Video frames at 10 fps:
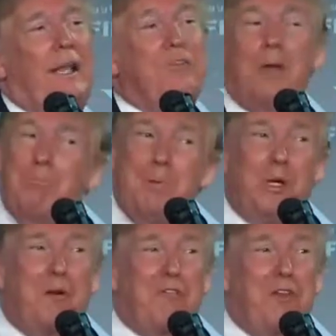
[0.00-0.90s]
It's a
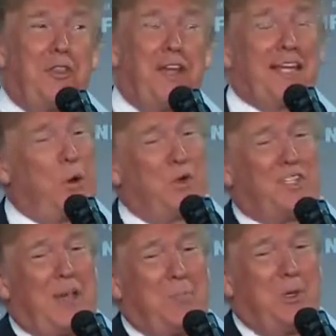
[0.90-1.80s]
beautiful thing. That was
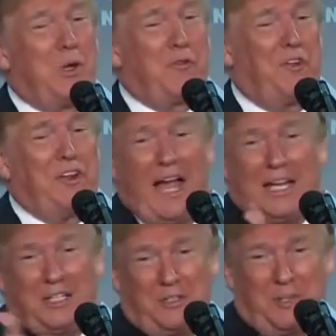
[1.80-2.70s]
a beautiful
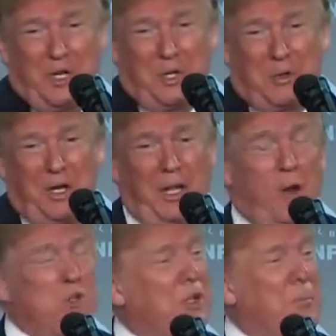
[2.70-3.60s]
night. Do you agree?
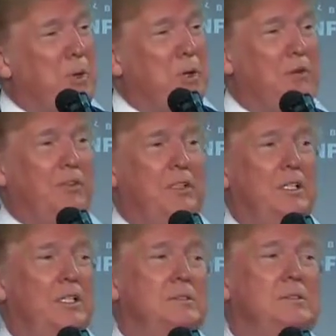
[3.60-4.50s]
That was a beautiful
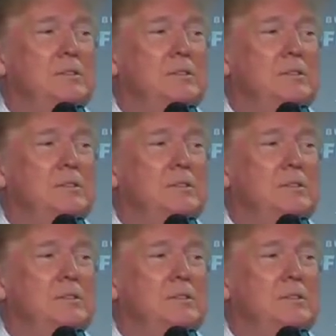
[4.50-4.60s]
night.